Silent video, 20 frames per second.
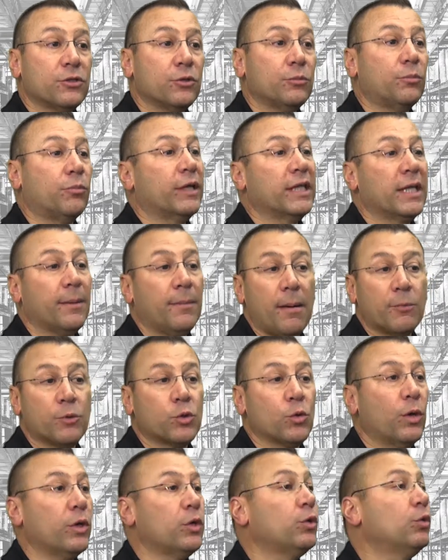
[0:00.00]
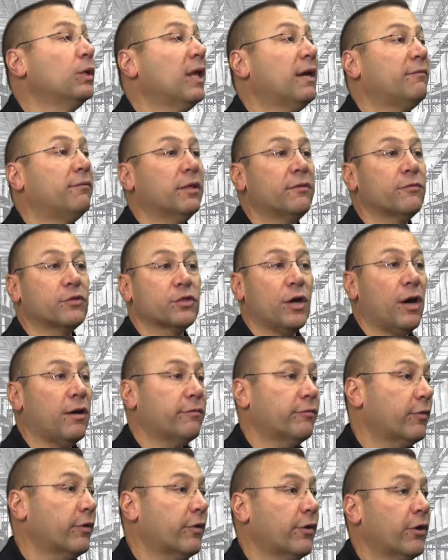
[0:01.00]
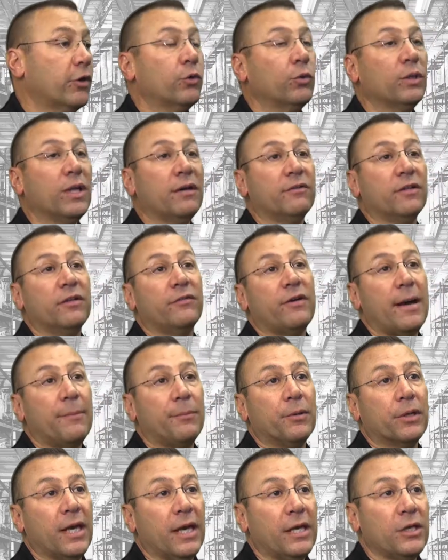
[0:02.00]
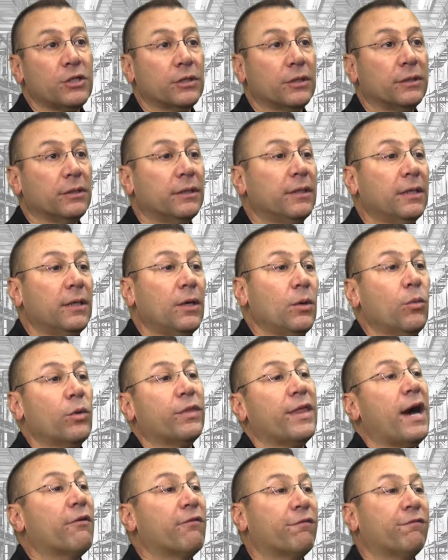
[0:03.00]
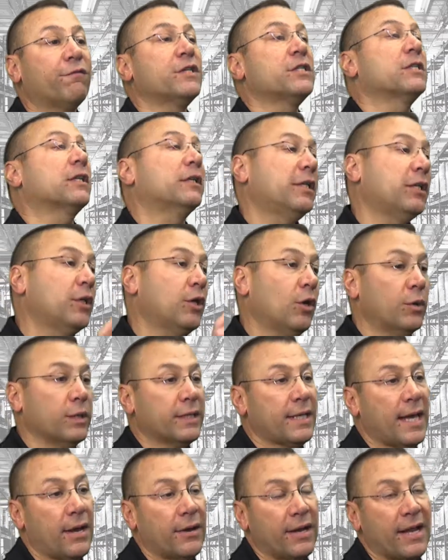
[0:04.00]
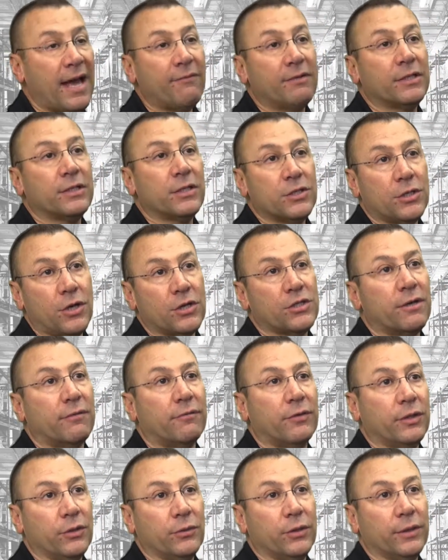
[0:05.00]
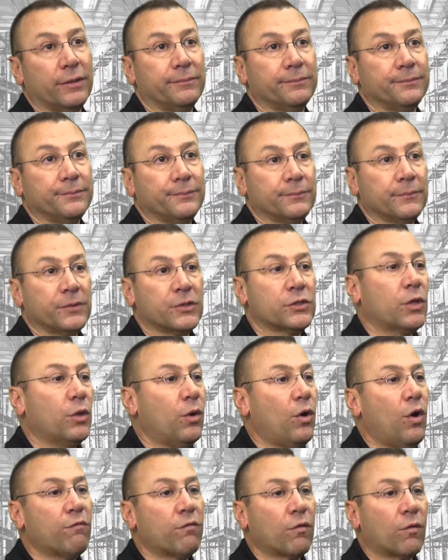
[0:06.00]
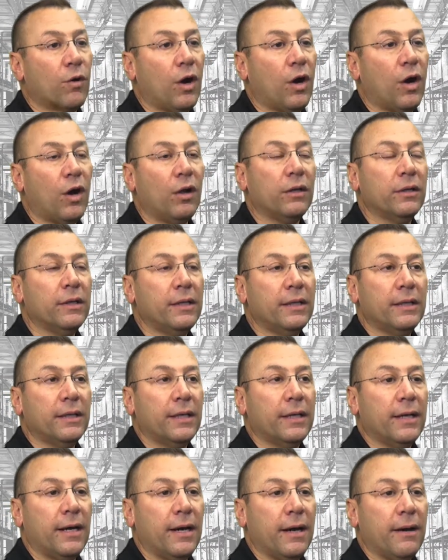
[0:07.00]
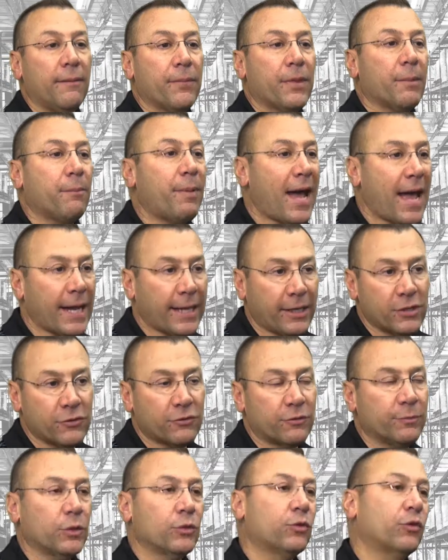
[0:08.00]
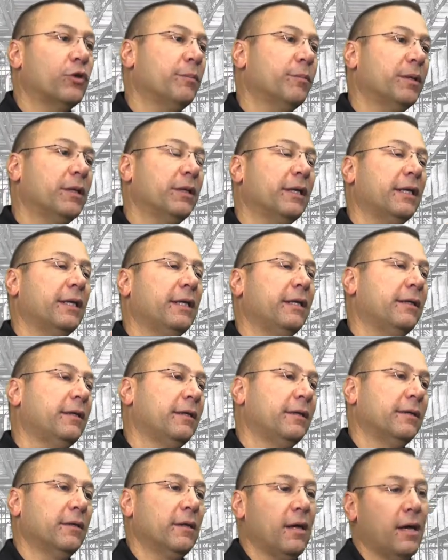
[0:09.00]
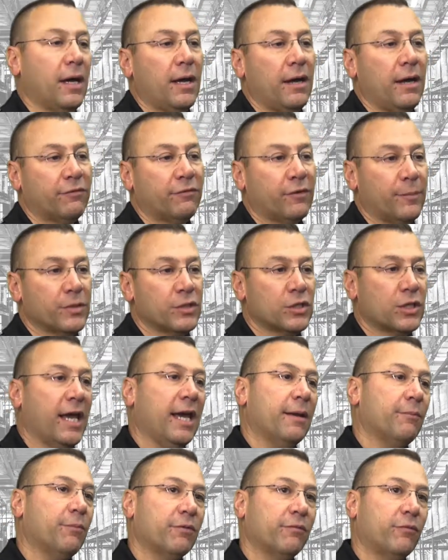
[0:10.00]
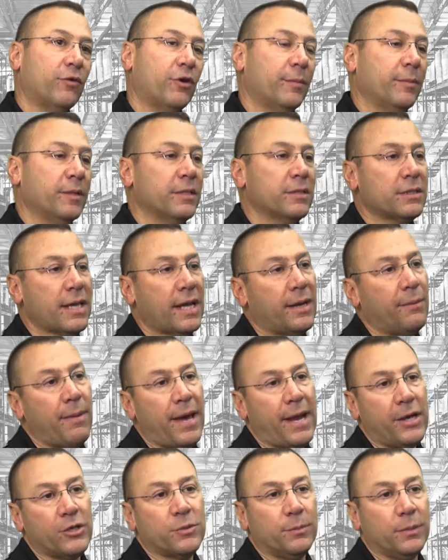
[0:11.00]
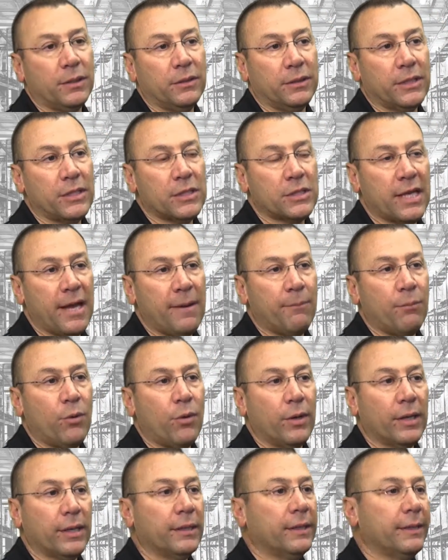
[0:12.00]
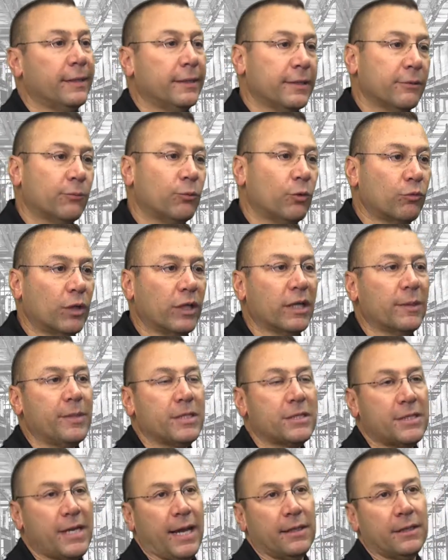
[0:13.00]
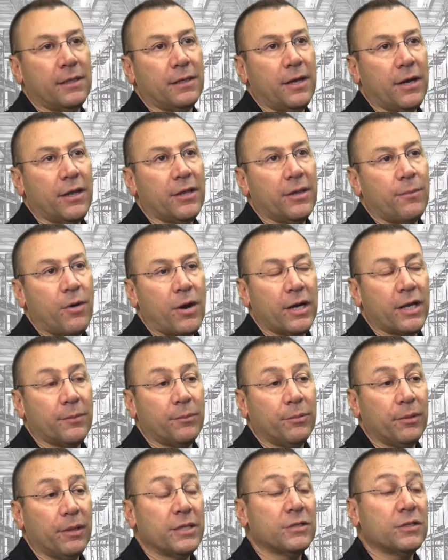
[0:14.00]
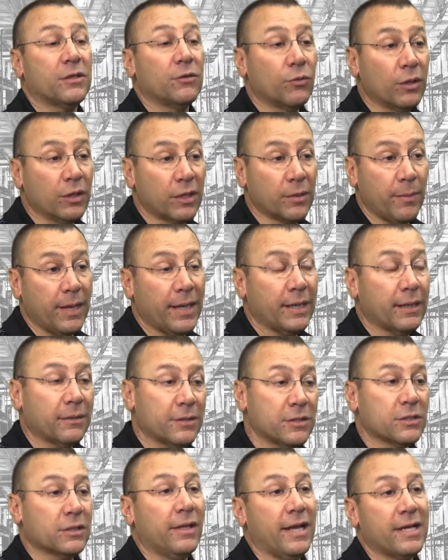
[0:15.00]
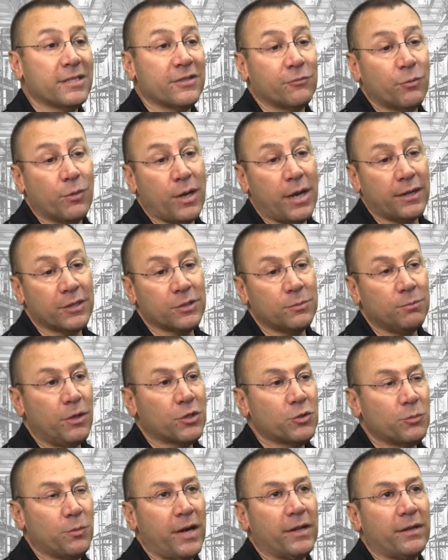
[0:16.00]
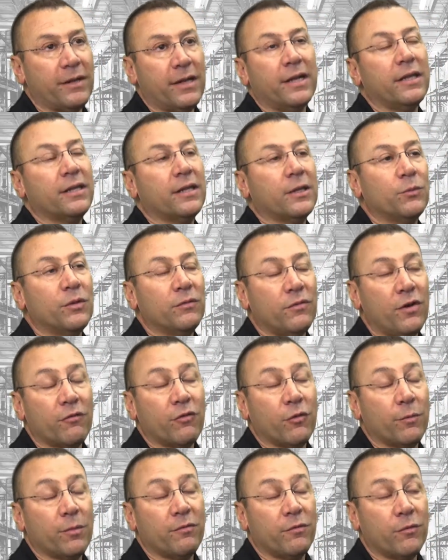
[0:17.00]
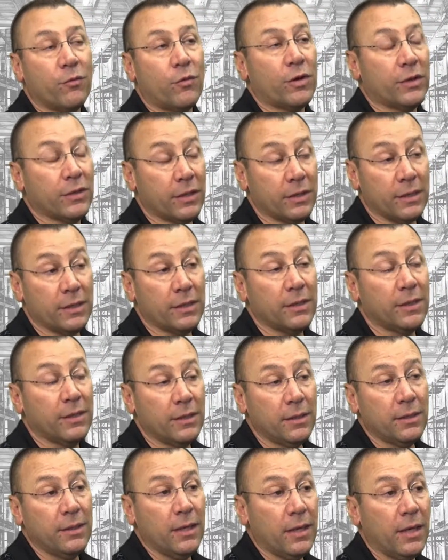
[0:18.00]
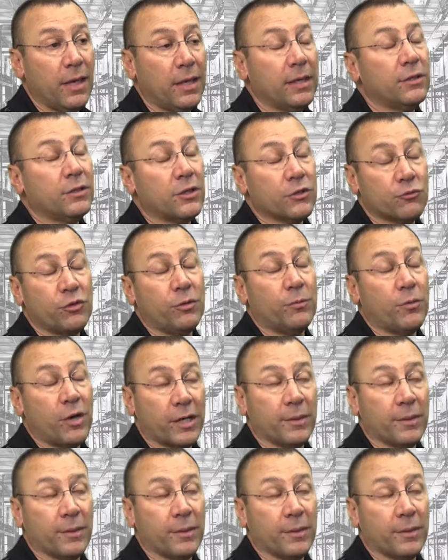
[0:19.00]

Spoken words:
to bring them up to a new level of software or a new level of application without physically going down and having to touch every unit. So overall, the package from a durability, from a scan performance, and a manageability standpoint will really be second to none in the marketplace and really make this class of products much better than anything we've offered before to the industrial